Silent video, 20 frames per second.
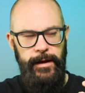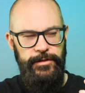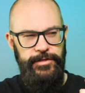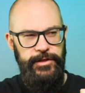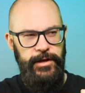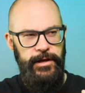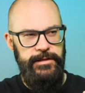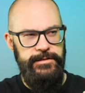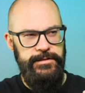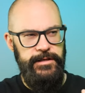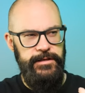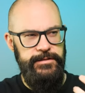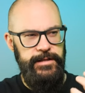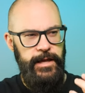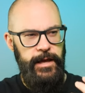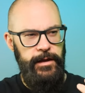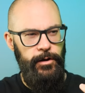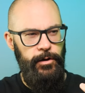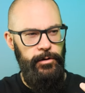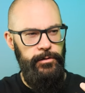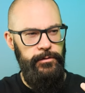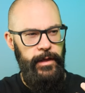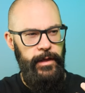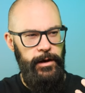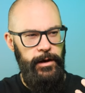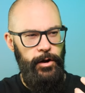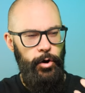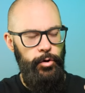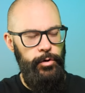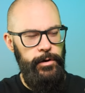I think it's because that
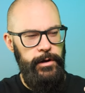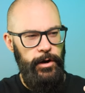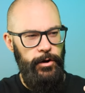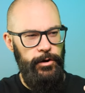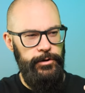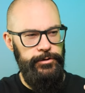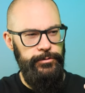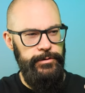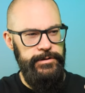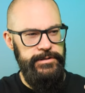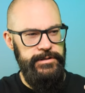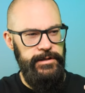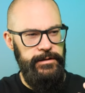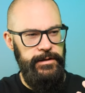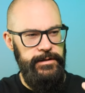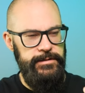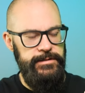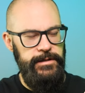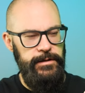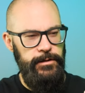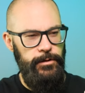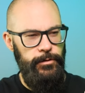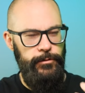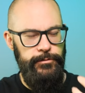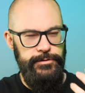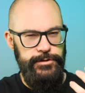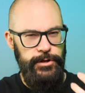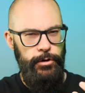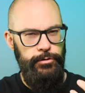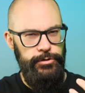oak characteristic that's in there,
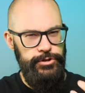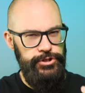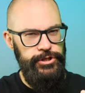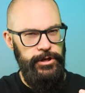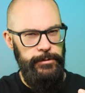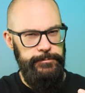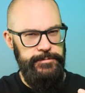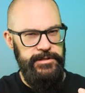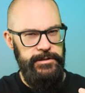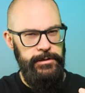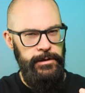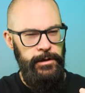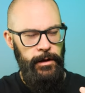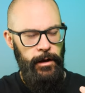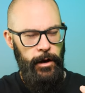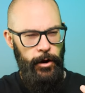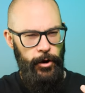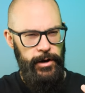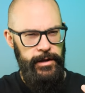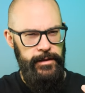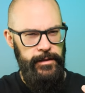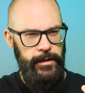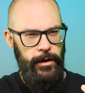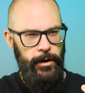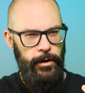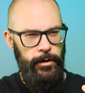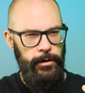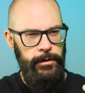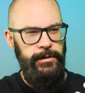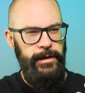those oak chips are in
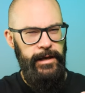there.